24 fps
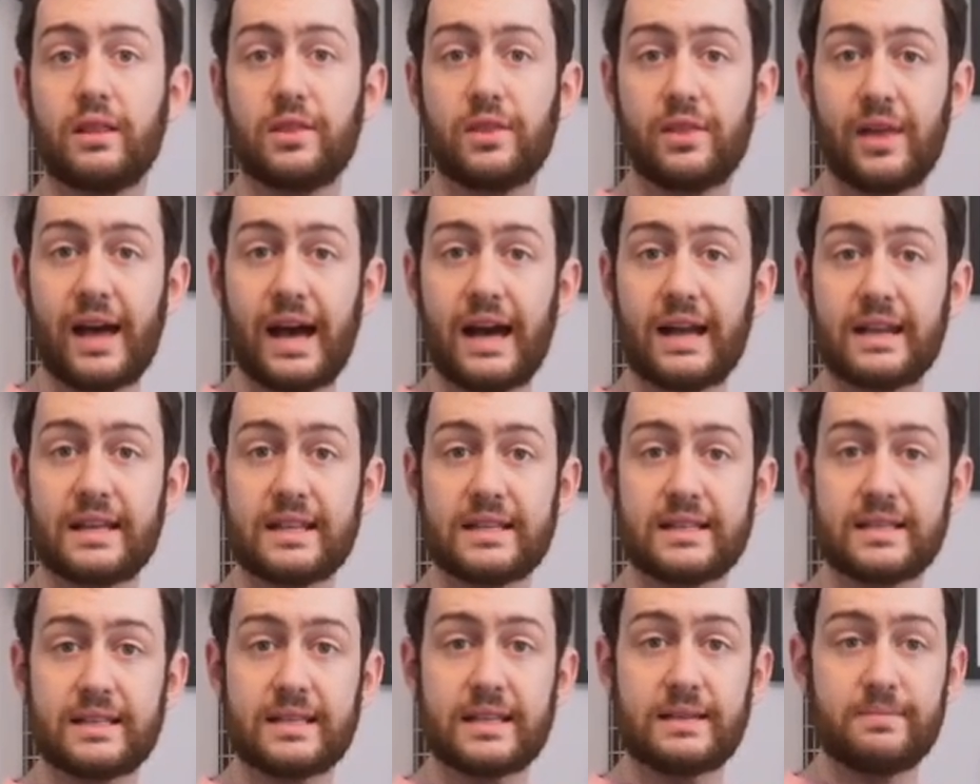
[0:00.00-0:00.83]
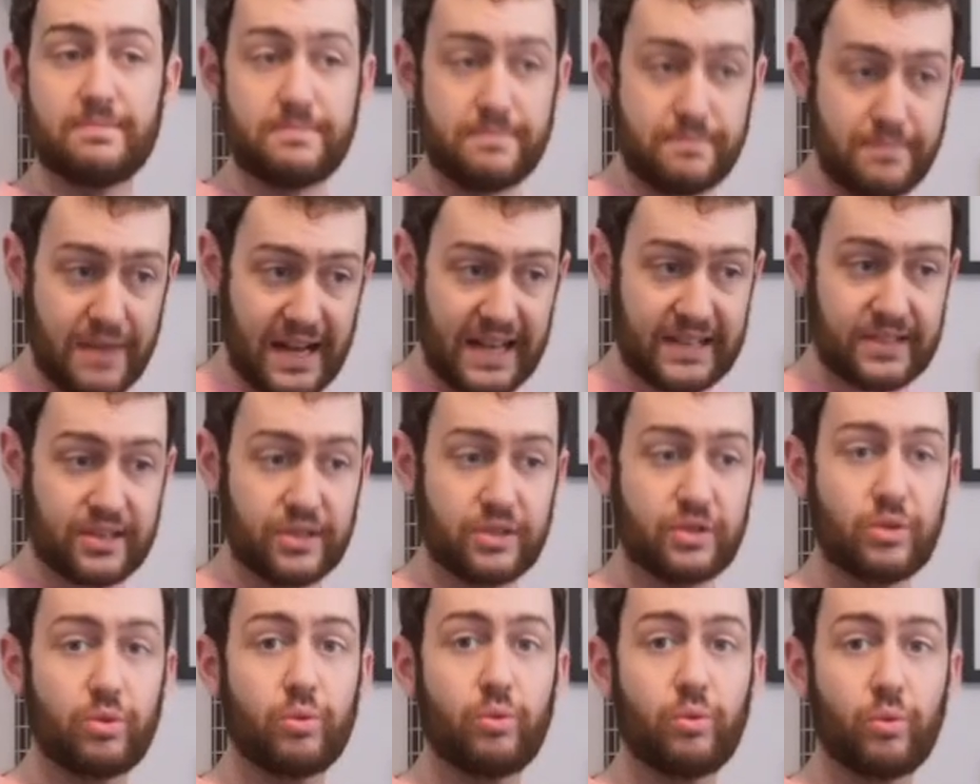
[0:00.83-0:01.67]
That is the
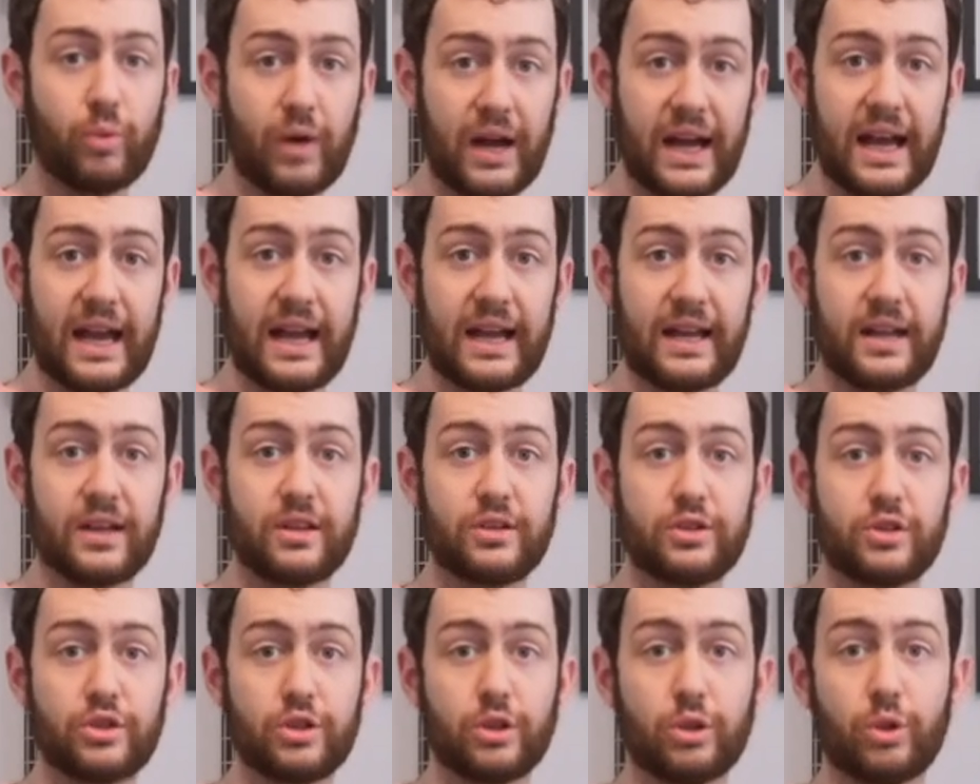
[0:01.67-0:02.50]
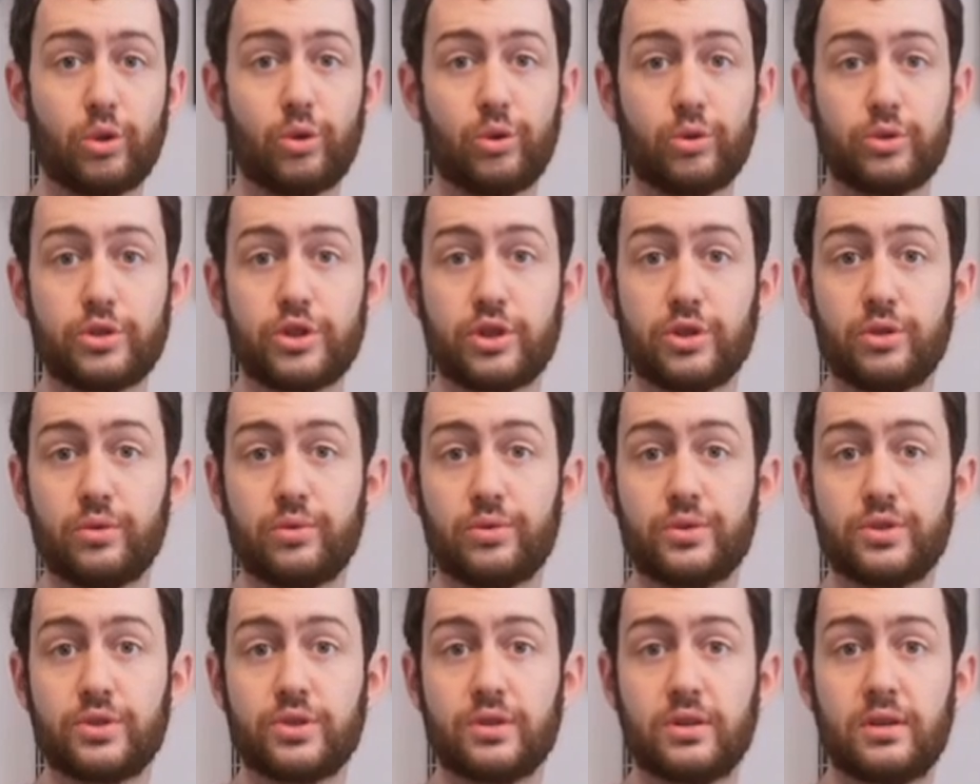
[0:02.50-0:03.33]
best way to learn
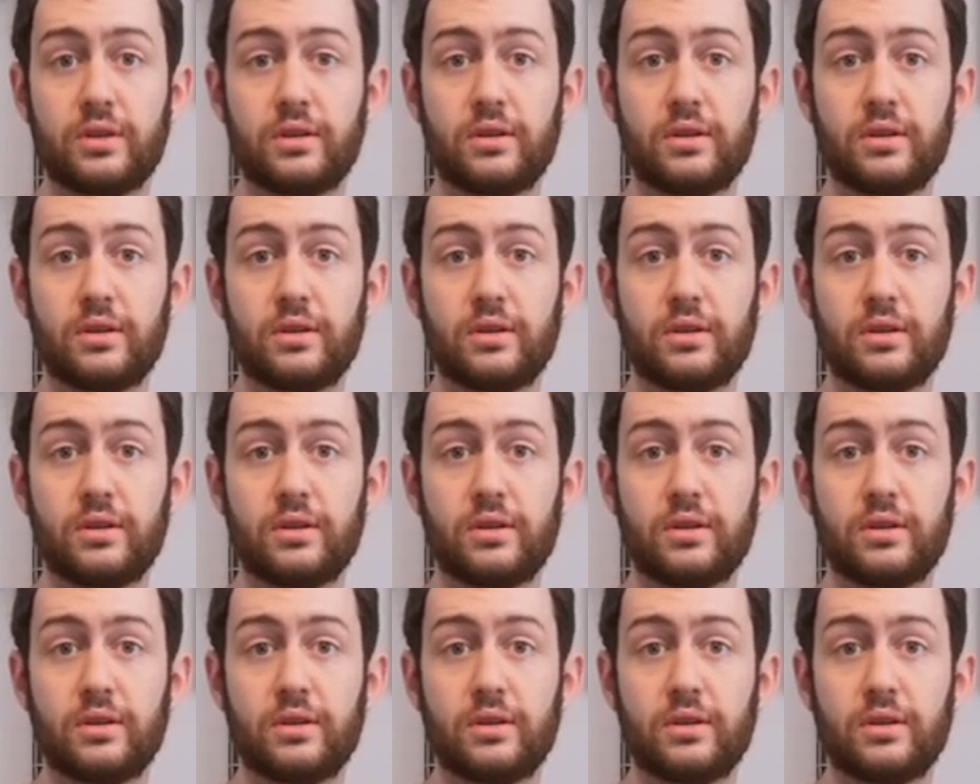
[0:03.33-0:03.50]
tunes.